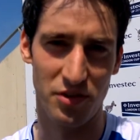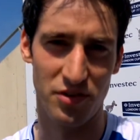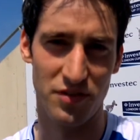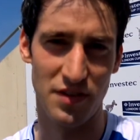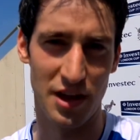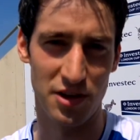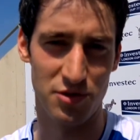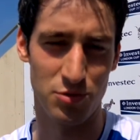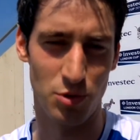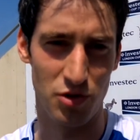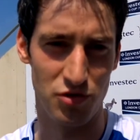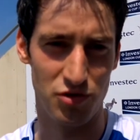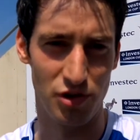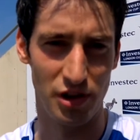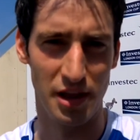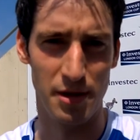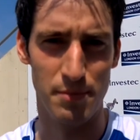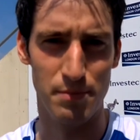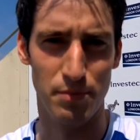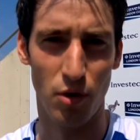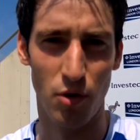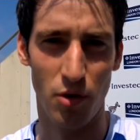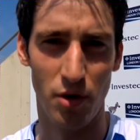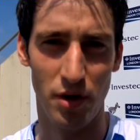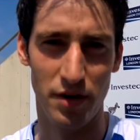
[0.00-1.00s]
and that's what's really
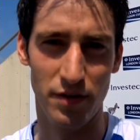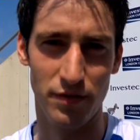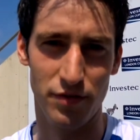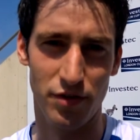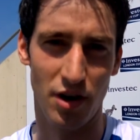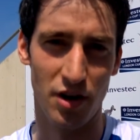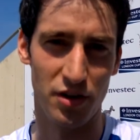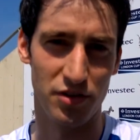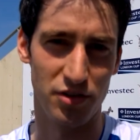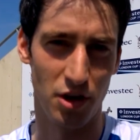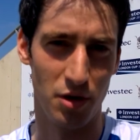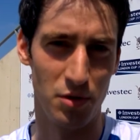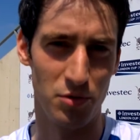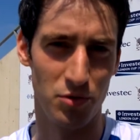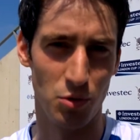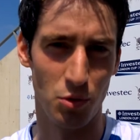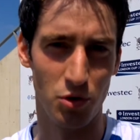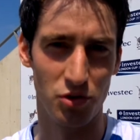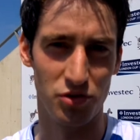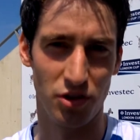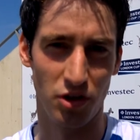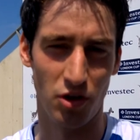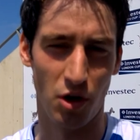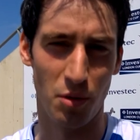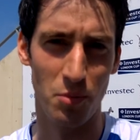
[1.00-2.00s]
important for us going
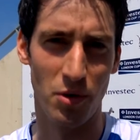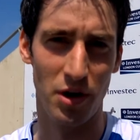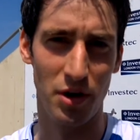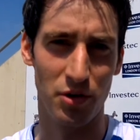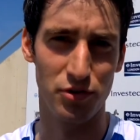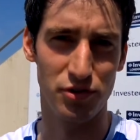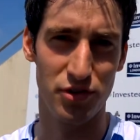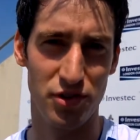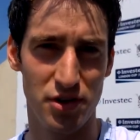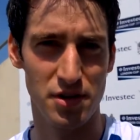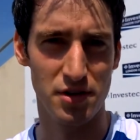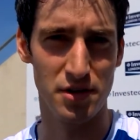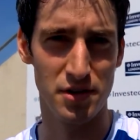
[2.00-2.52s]
towards the Commonwealths.